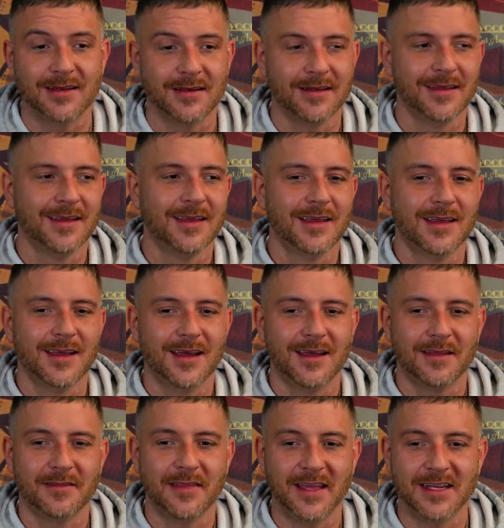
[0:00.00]
and
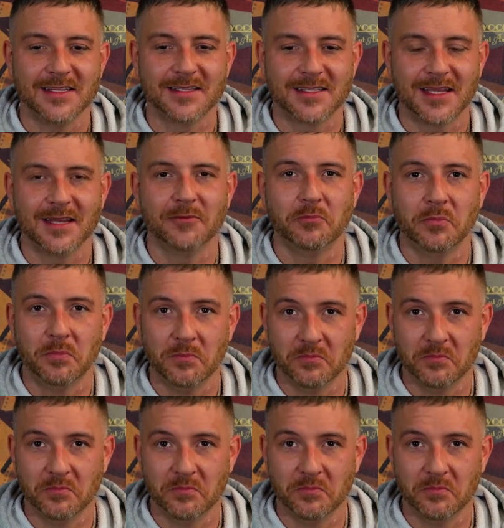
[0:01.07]
things can